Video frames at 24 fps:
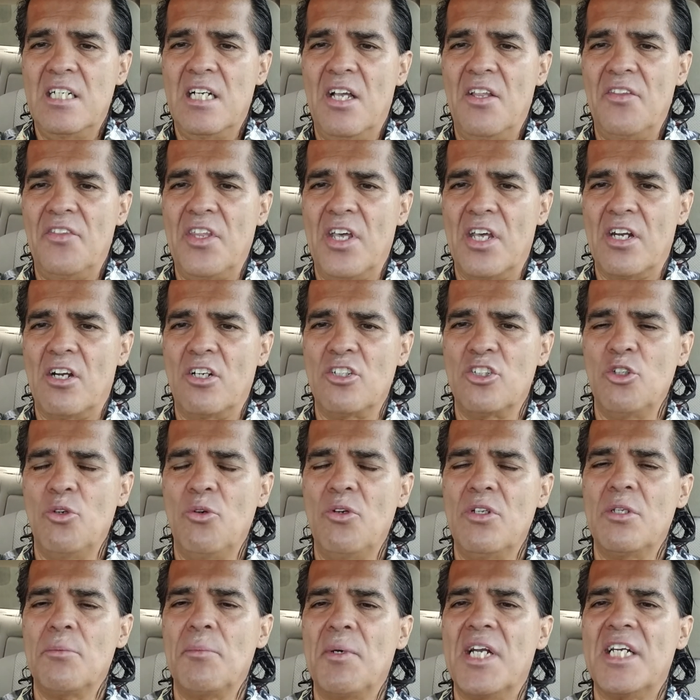that are doing
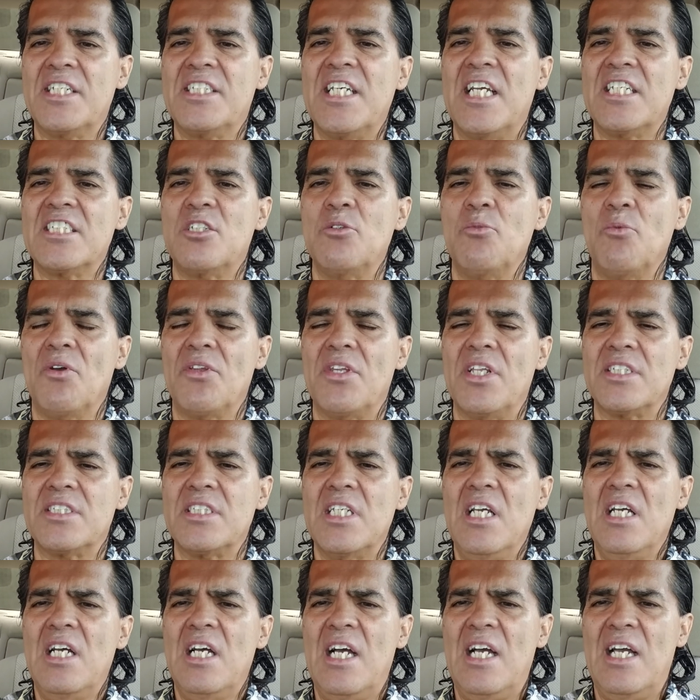the meditation with us,
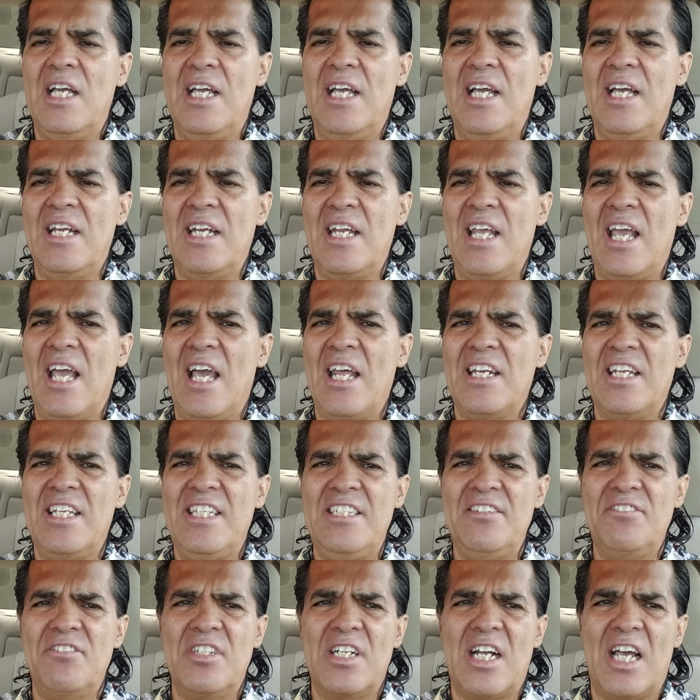and
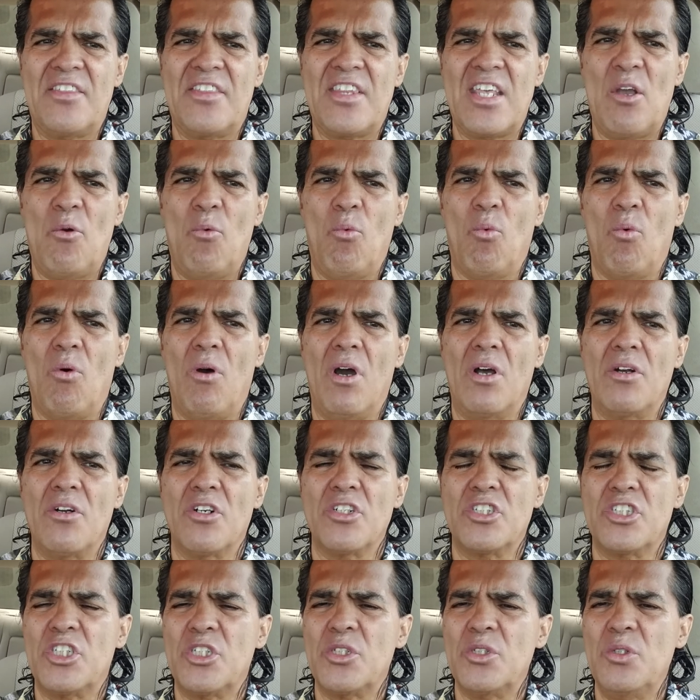even I think 1 or
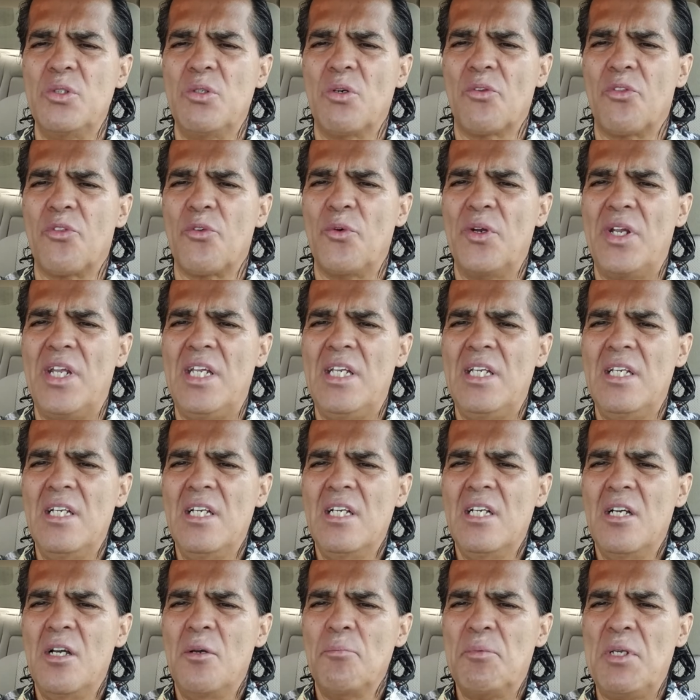2 or 3
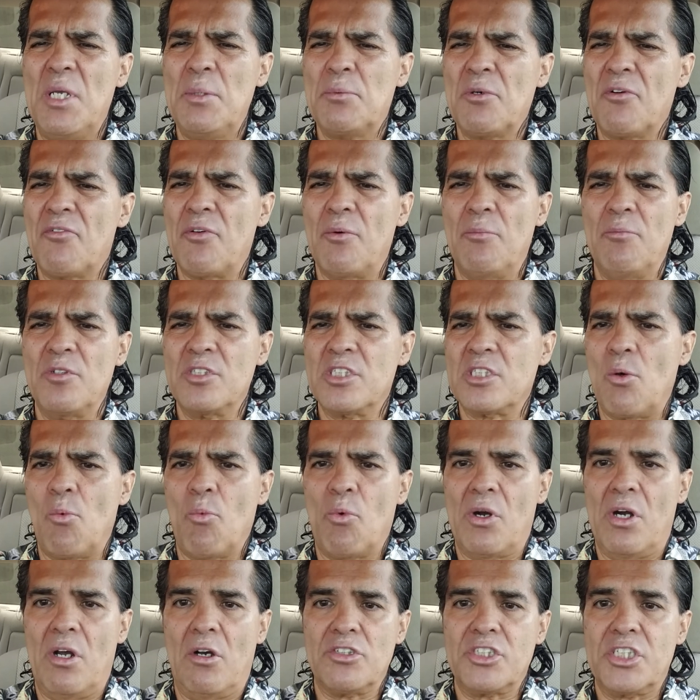people from
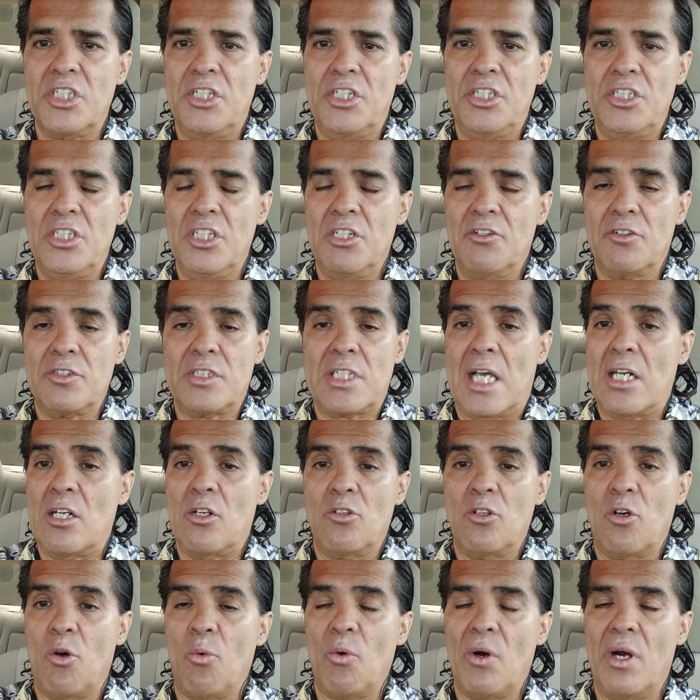somewhere else in the universe, I don't
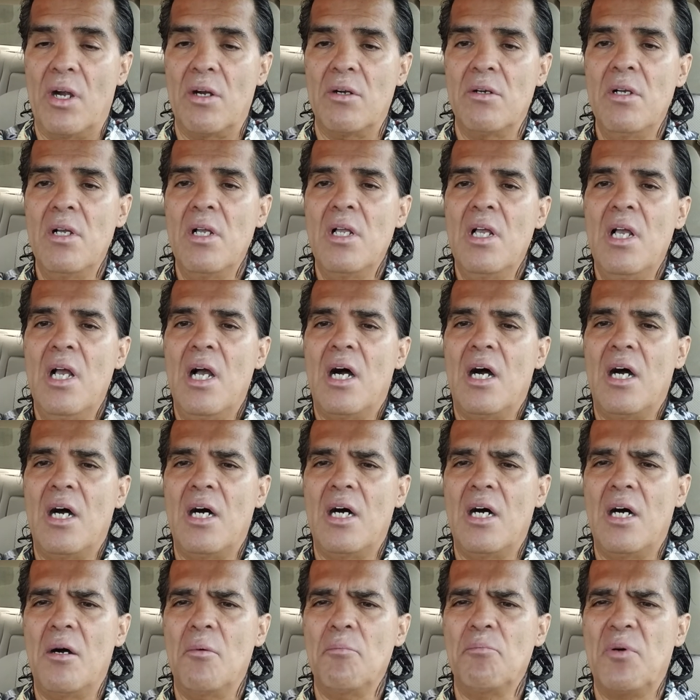know where,
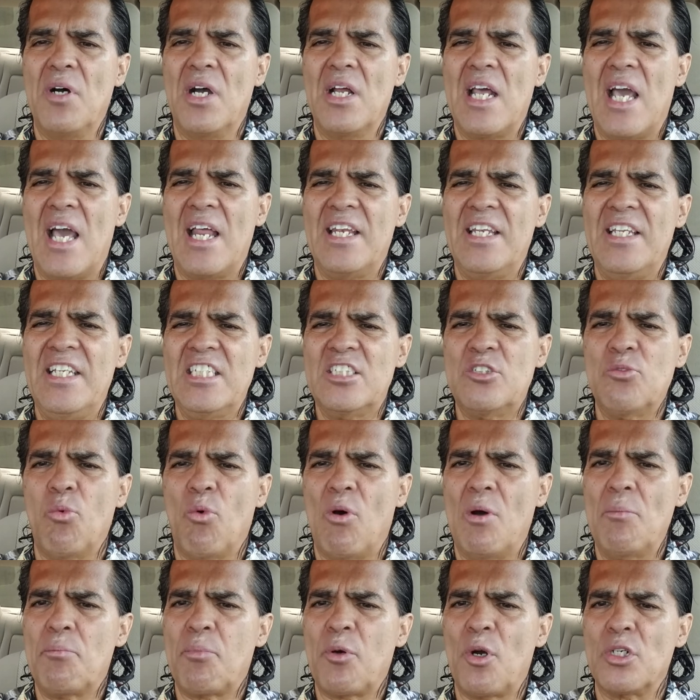but at least
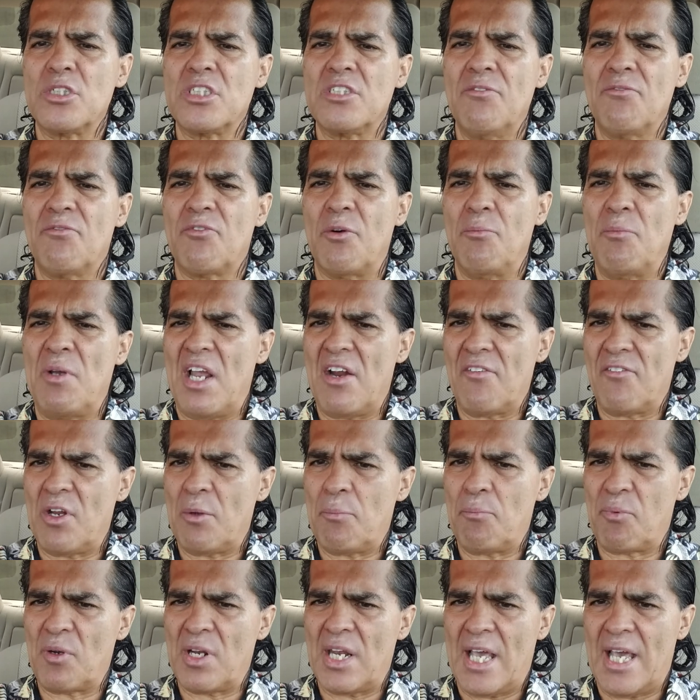one person from every
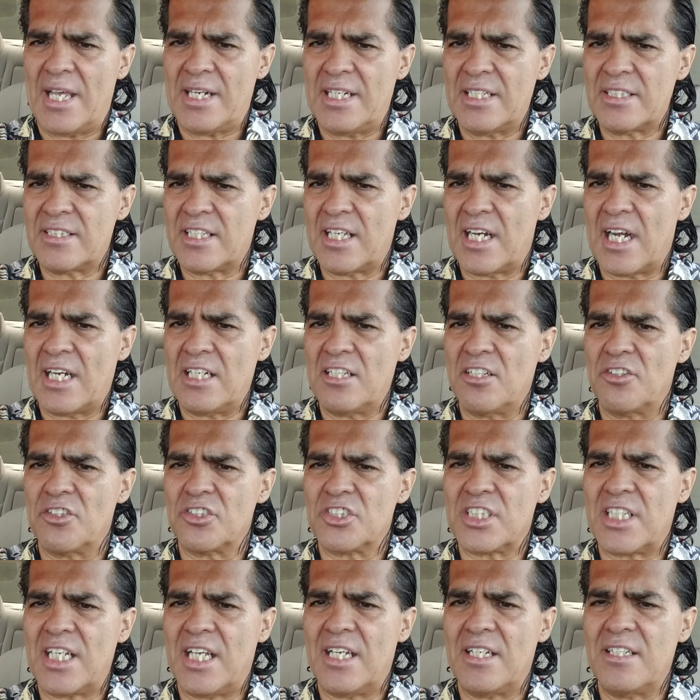planet that I
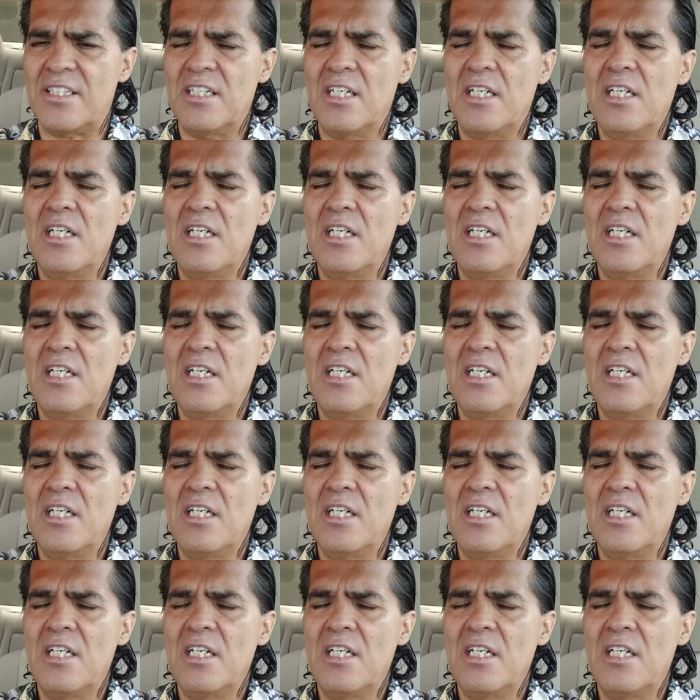understand